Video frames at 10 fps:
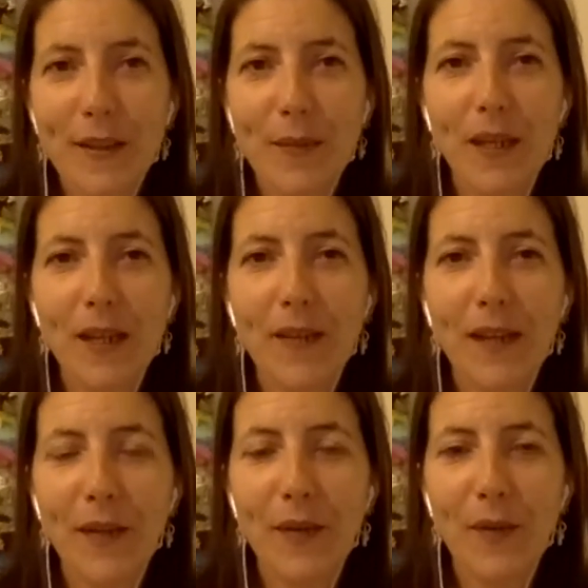I'm really
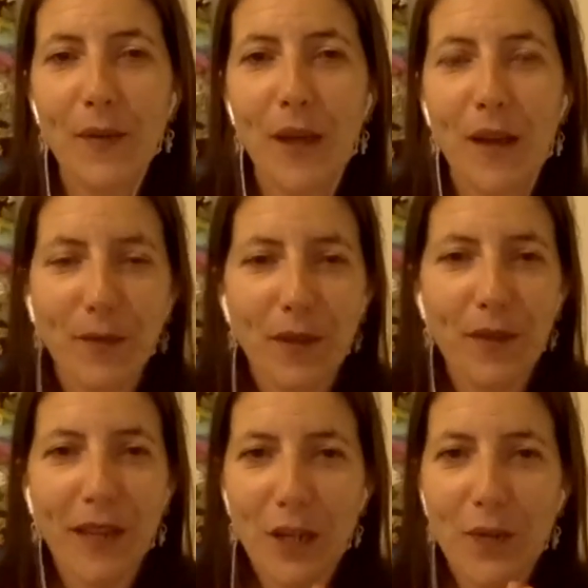thank
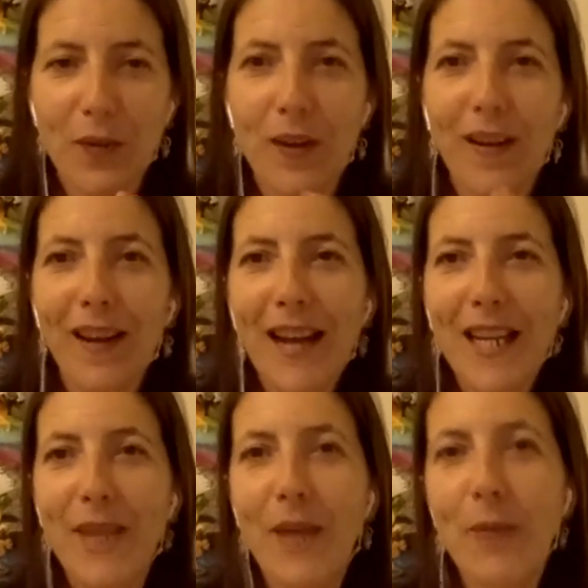you for
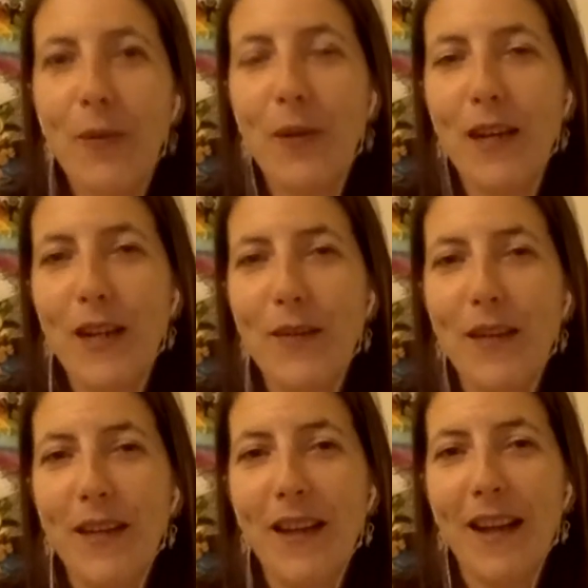giving up your evening,